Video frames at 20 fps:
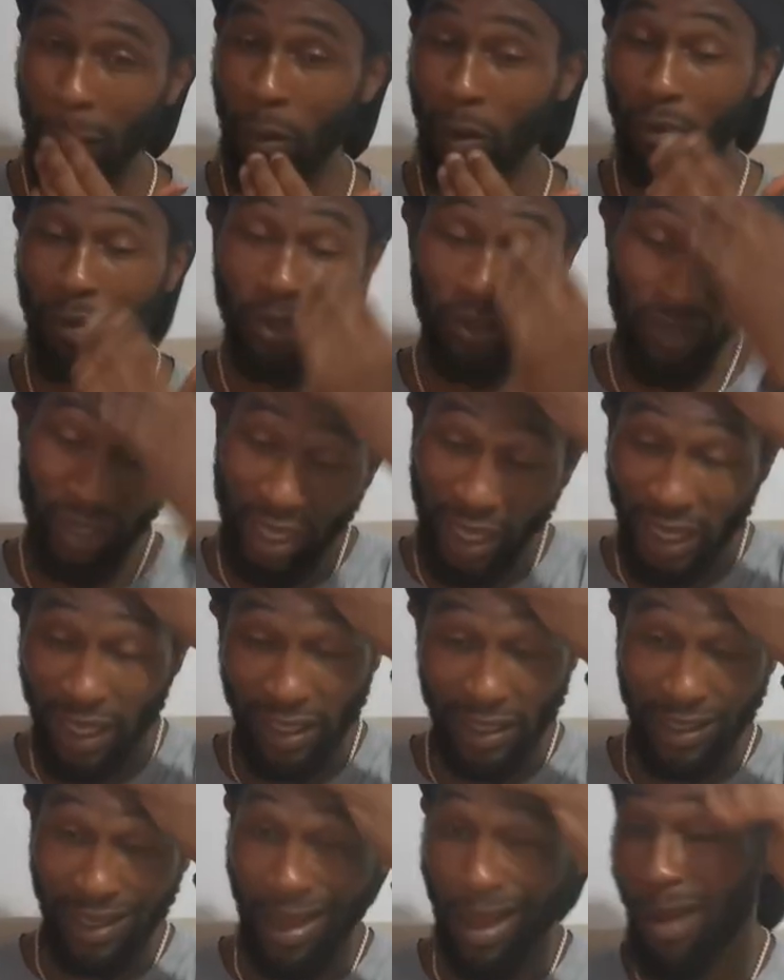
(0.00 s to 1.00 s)
Probably on the
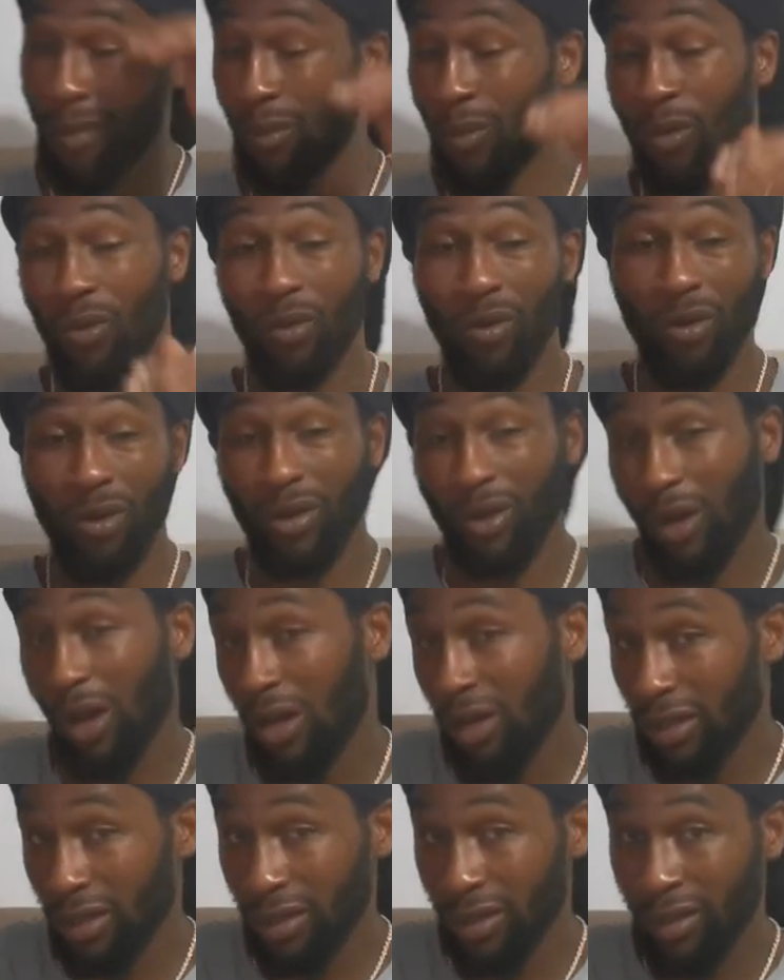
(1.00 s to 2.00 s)
head cam or on the
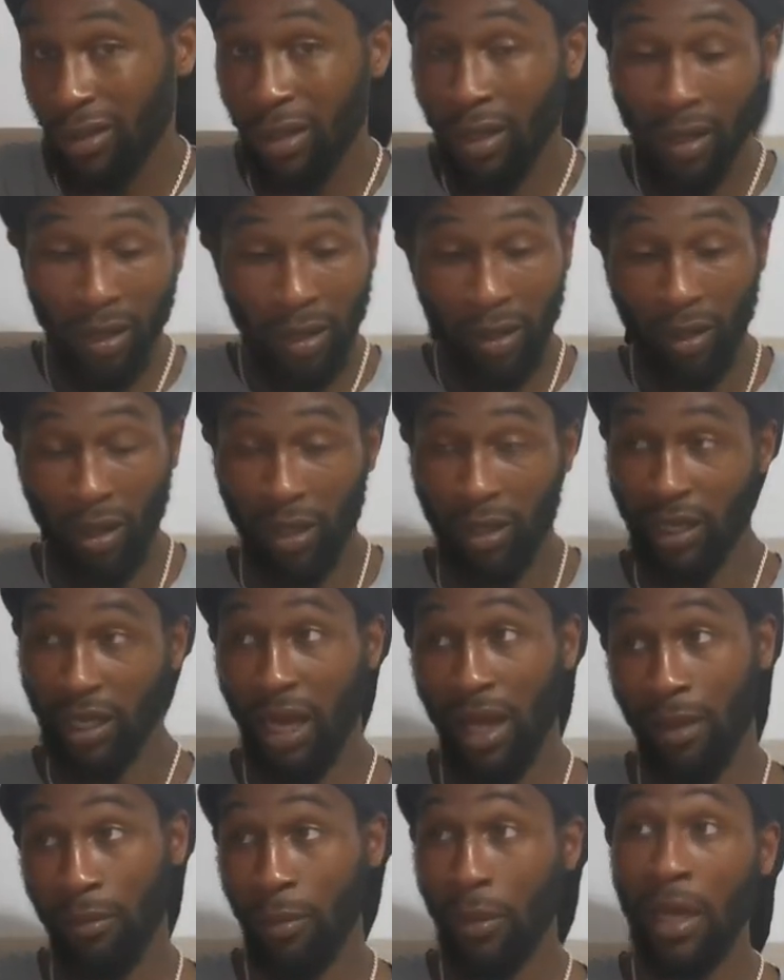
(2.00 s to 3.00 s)
gun gun
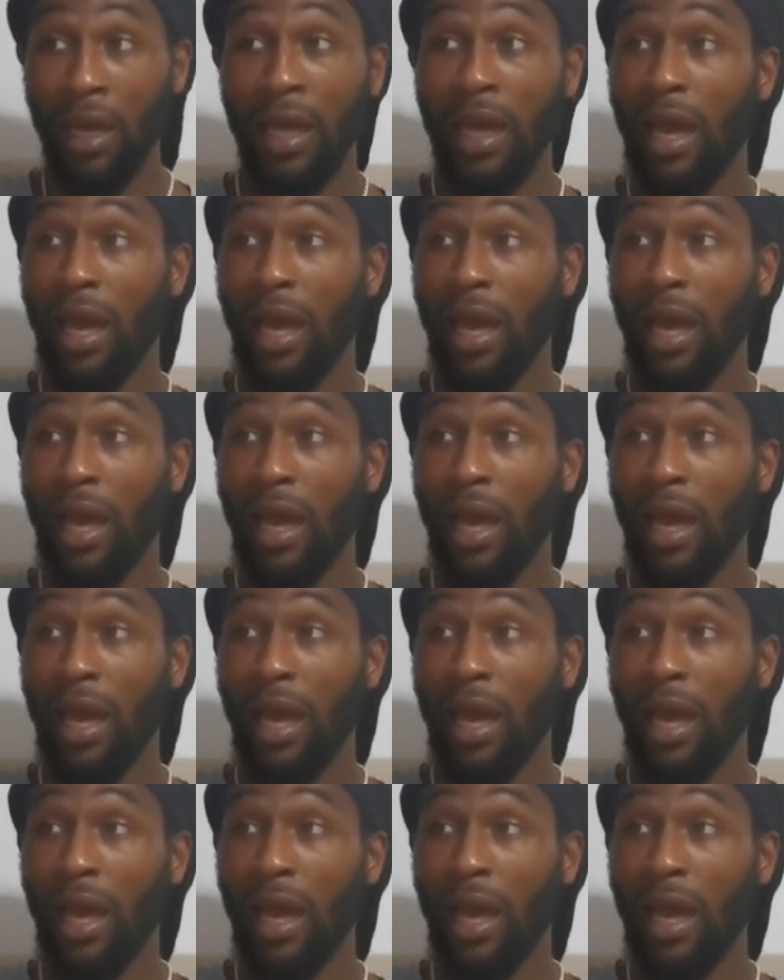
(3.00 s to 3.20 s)
cam,